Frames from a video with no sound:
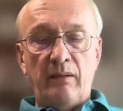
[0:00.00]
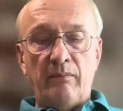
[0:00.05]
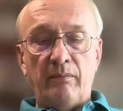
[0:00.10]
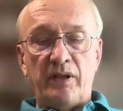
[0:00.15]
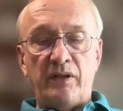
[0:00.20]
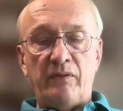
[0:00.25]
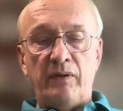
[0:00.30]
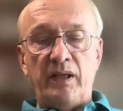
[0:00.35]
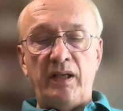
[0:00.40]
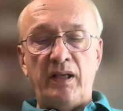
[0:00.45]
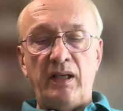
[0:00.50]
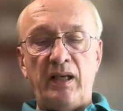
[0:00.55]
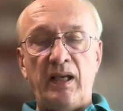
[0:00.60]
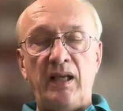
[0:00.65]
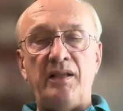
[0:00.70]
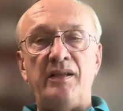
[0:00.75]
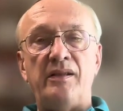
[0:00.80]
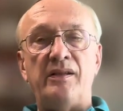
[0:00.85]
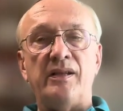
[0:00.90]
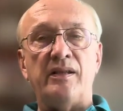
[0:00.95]
between
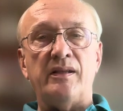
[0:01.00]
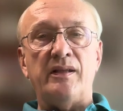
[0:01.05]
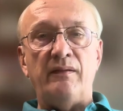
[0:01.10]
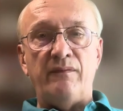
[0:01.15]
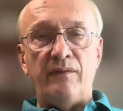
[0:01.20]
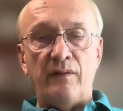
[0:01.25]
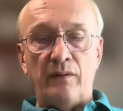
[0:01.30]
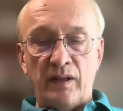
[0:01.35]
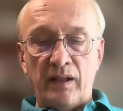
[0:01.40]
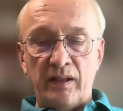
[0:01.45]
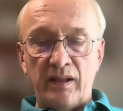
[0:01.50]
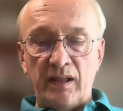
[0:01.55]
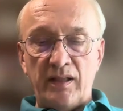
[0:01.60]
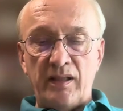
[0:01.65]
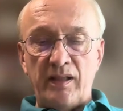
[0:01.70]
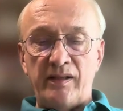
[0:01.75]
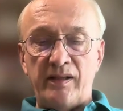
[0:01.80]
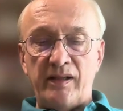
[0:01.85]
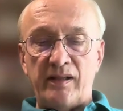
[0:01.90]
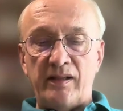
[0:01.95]
1864 and
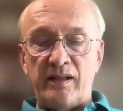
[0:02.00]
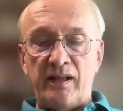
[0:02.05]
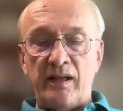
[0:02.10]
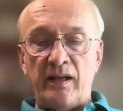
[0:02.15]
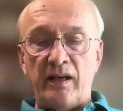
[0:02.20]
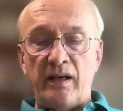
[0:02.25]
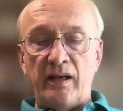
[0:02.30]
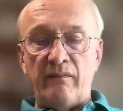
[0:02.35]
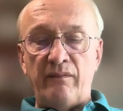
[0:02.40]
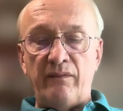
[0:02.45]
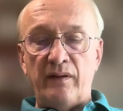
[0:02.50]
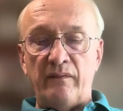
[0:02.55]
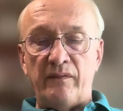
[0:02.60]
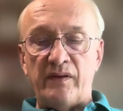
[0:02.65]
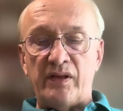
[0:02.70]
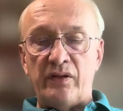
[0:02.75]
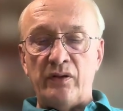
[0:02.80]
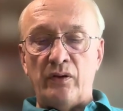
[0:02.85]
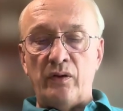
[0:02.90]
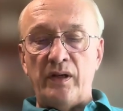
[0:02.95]
1869, full of
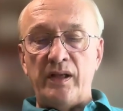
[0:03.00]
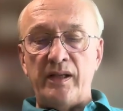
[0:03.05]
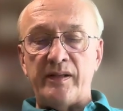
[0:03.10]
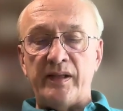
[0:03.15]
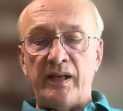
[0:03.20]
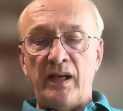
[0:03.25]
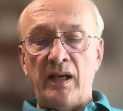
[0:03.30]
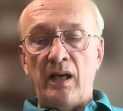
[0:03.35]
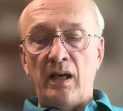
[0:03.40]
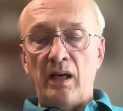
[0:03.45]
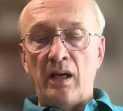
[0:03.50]
stories,